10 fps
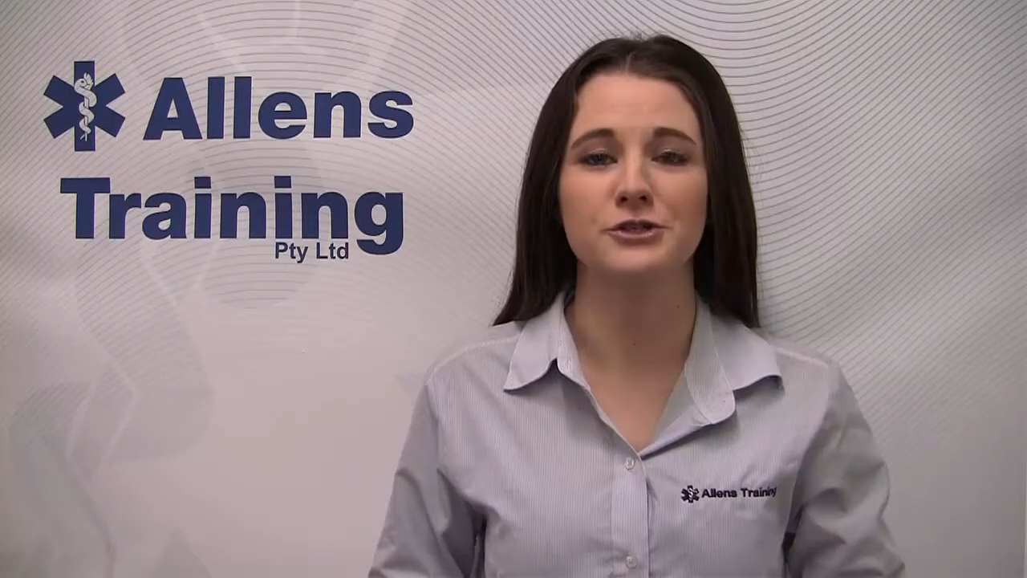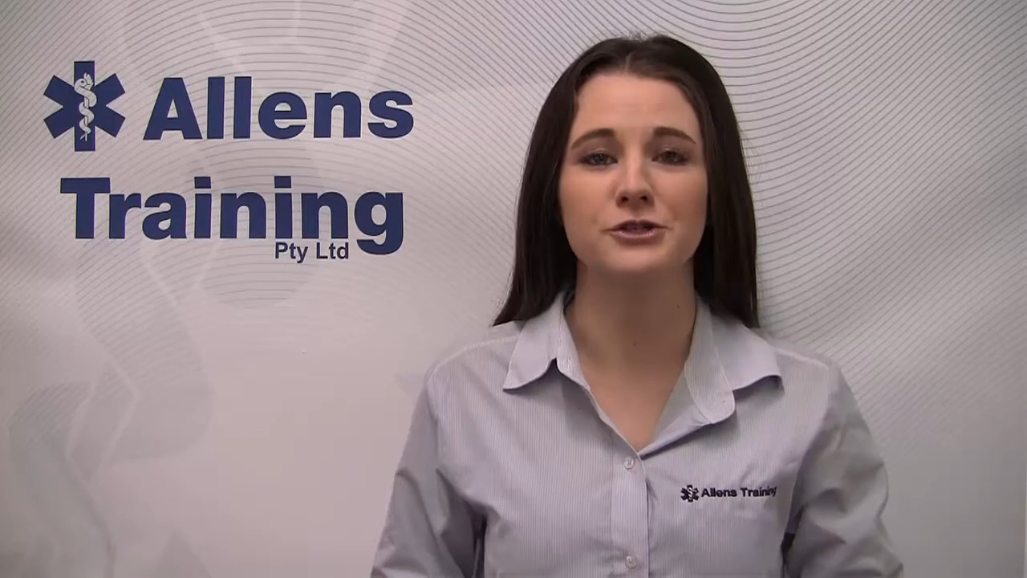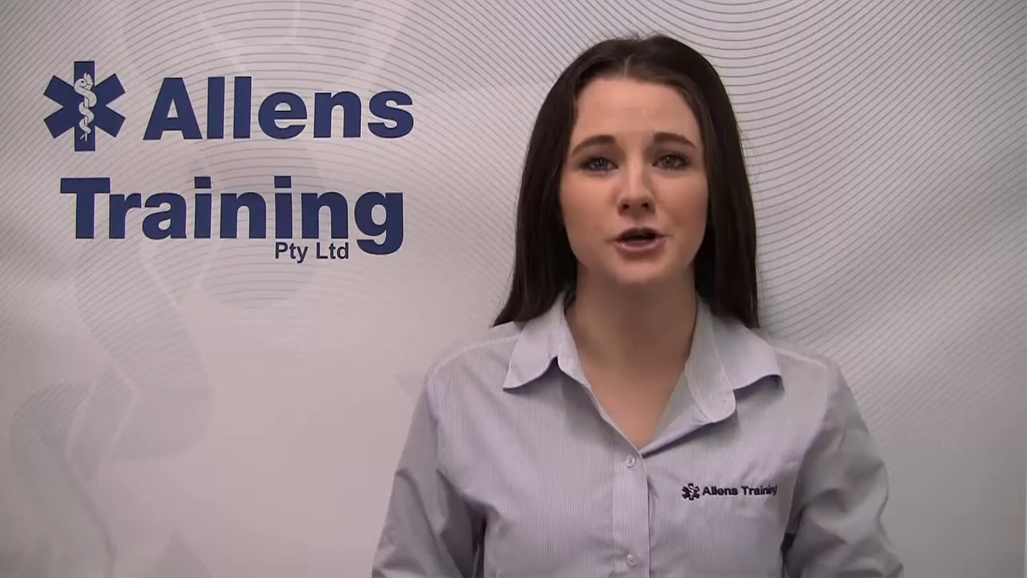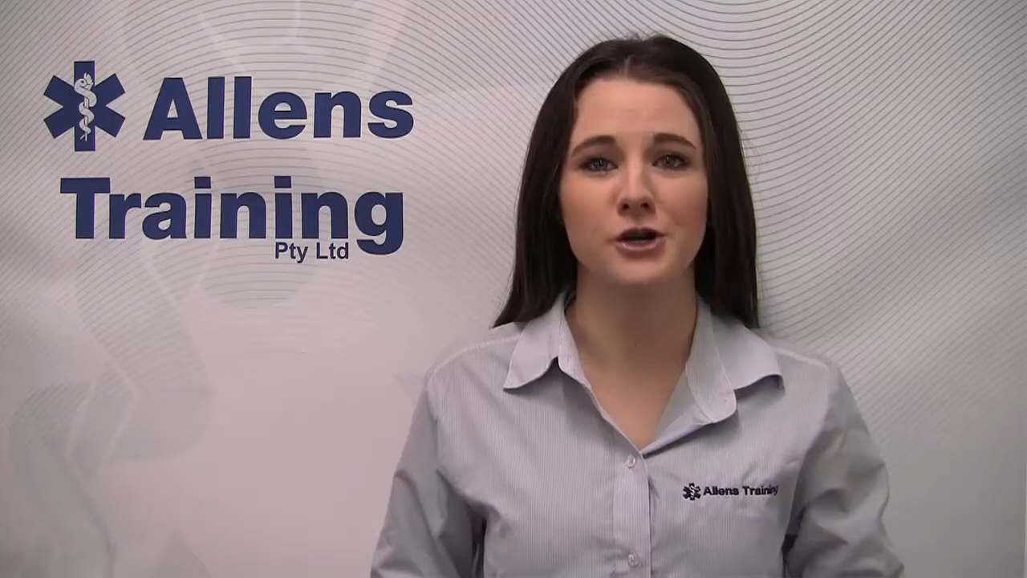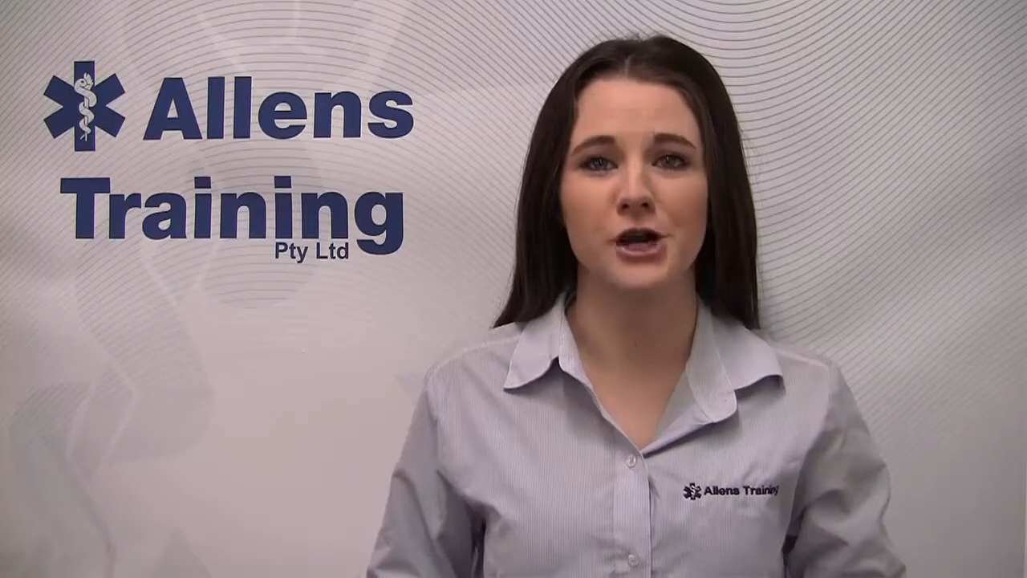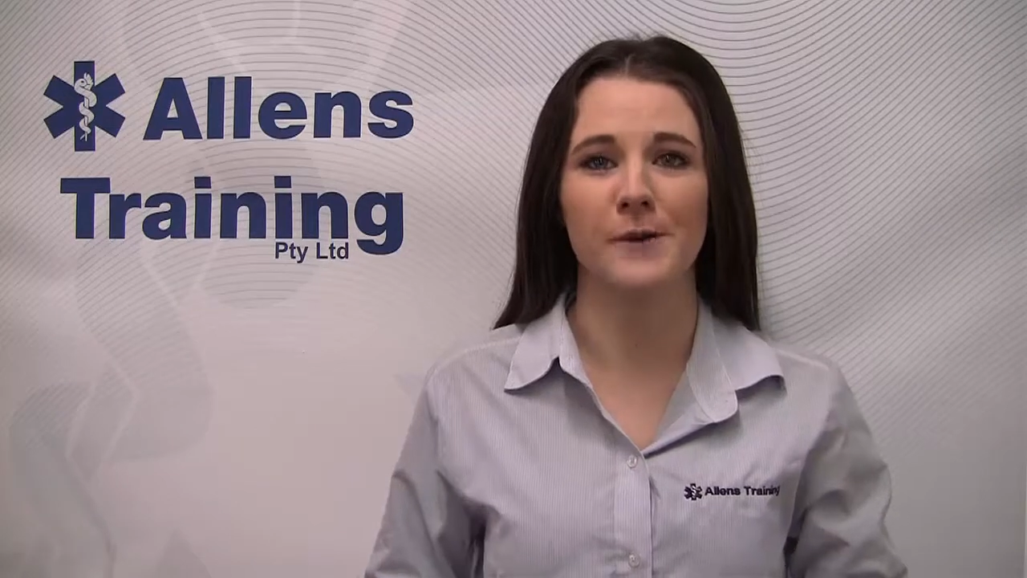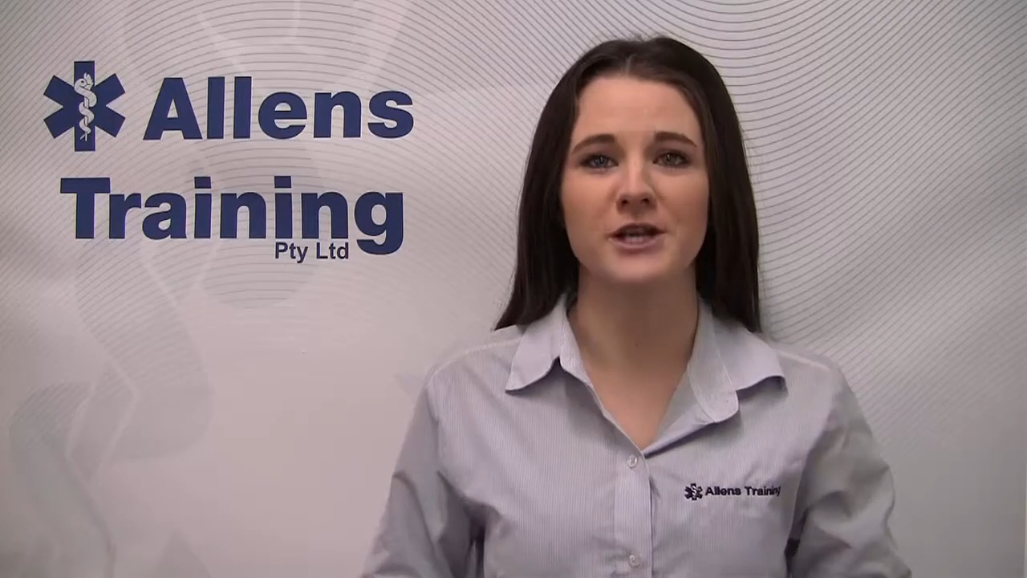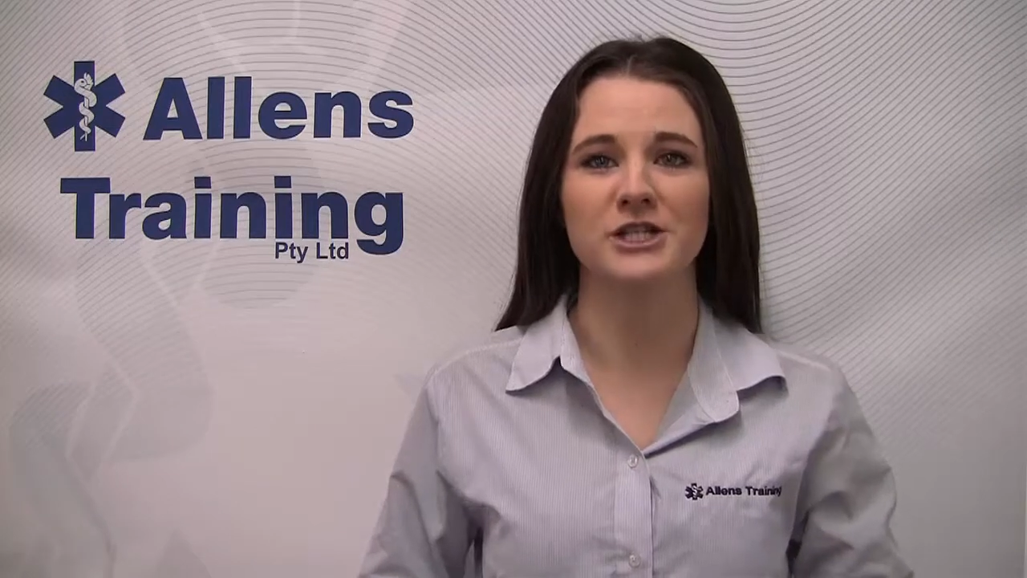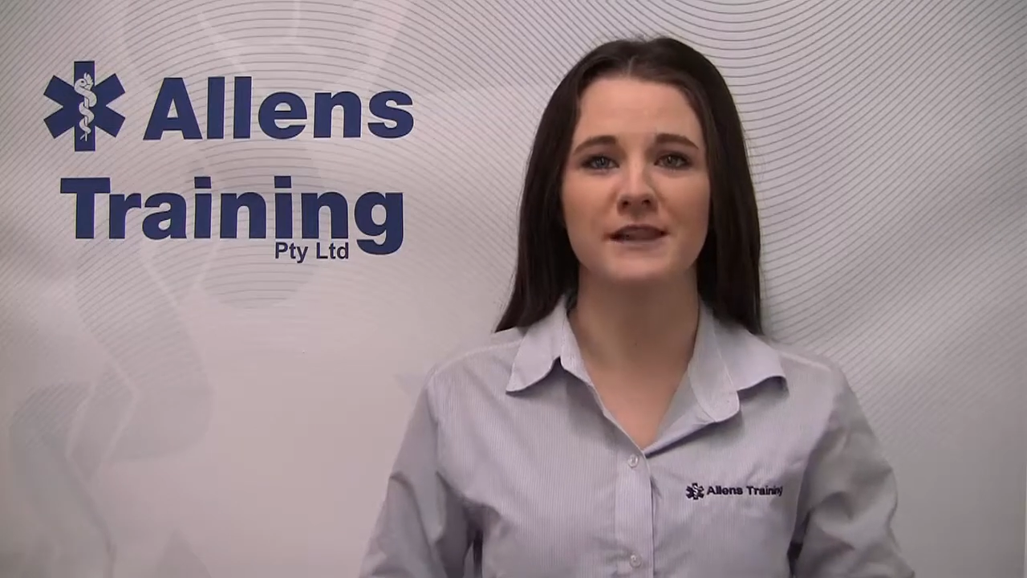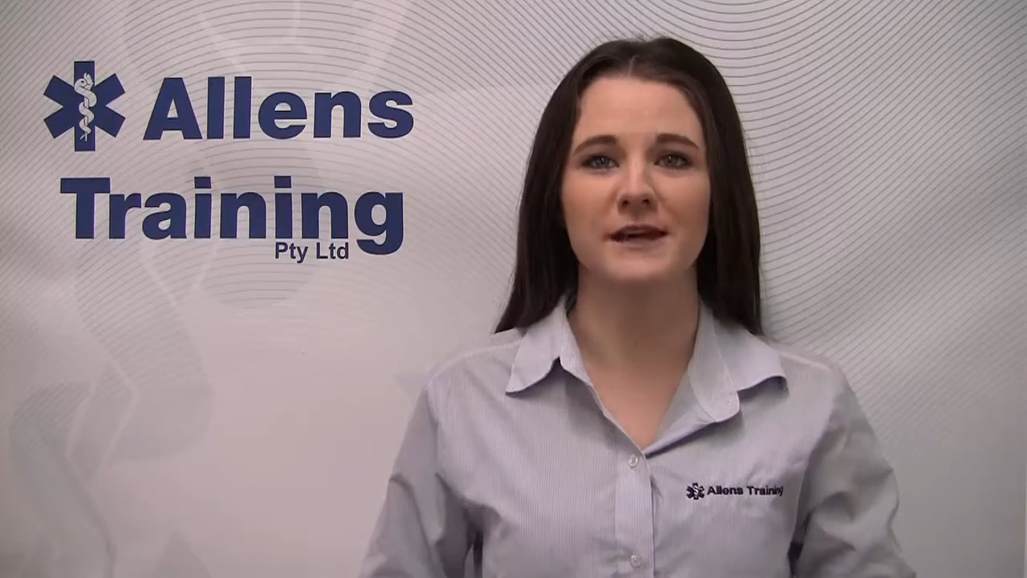don't know
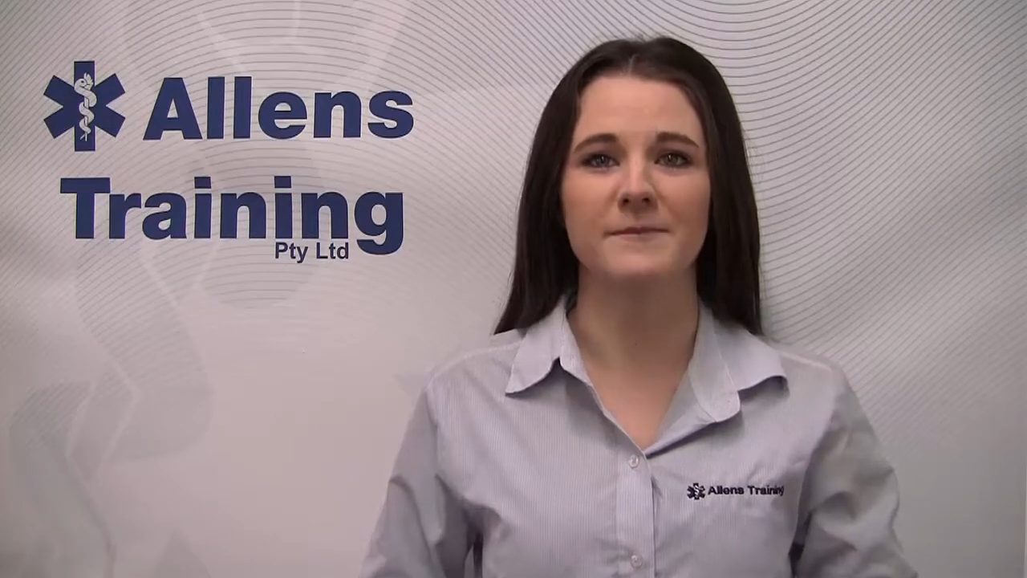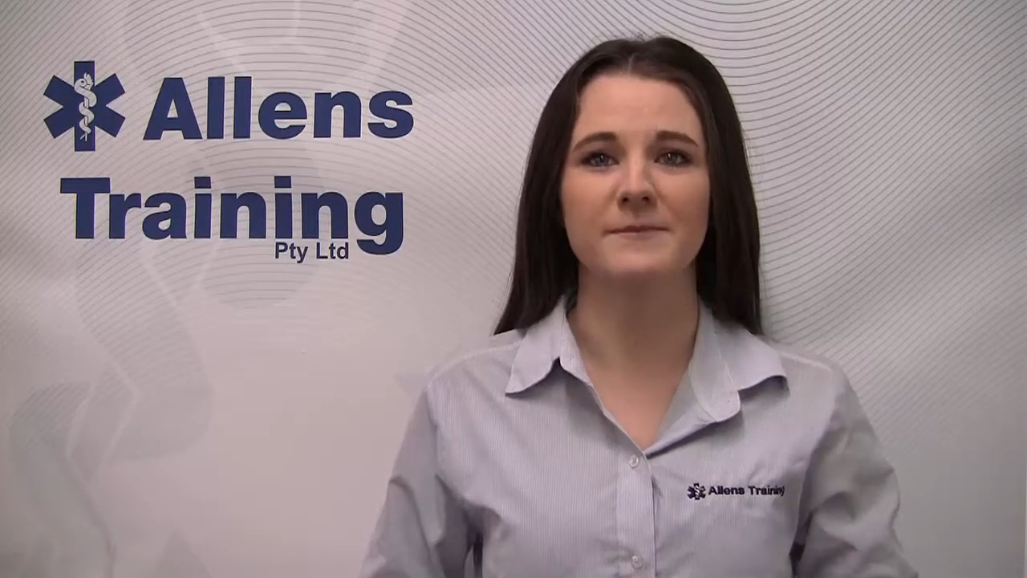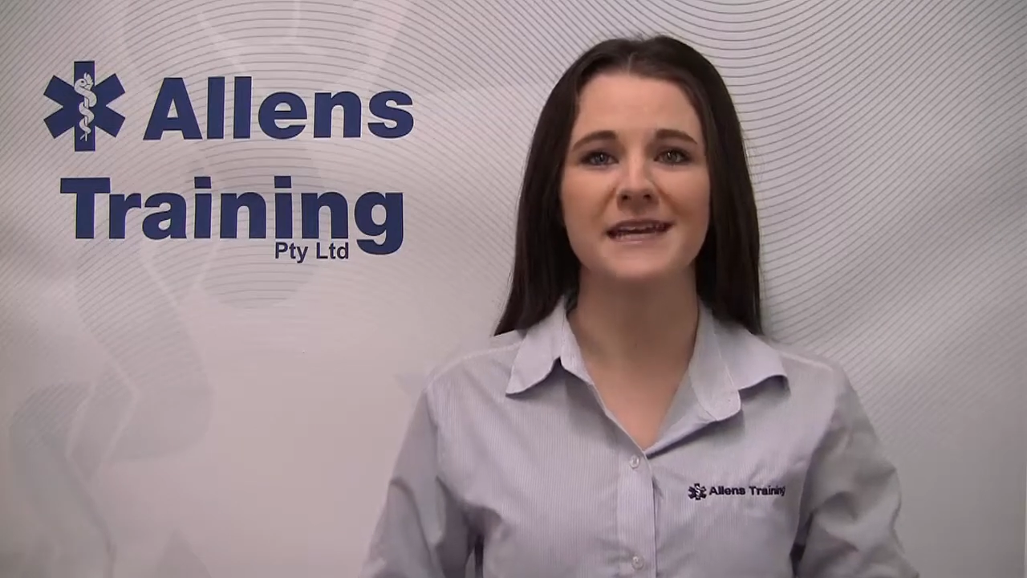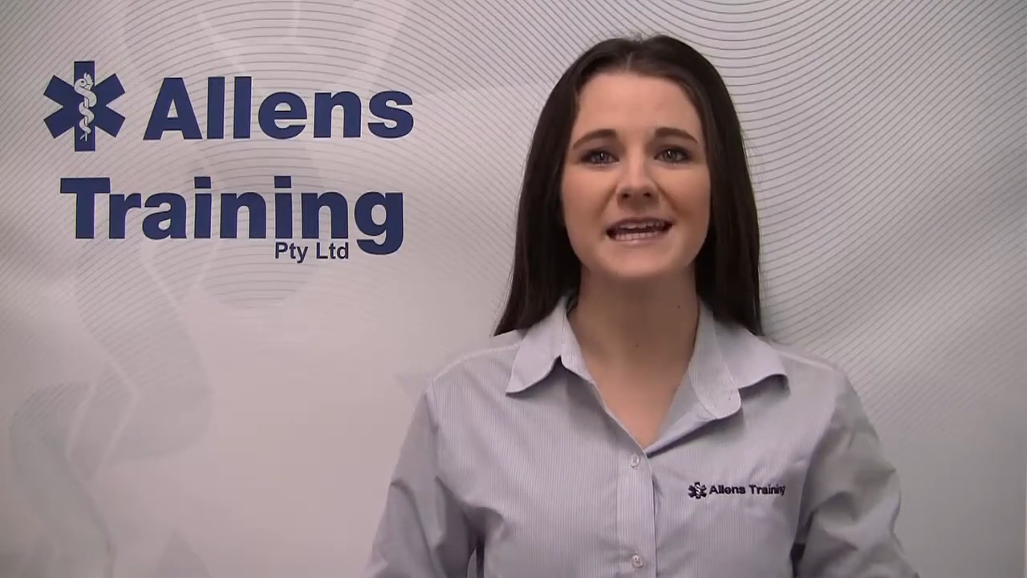each other,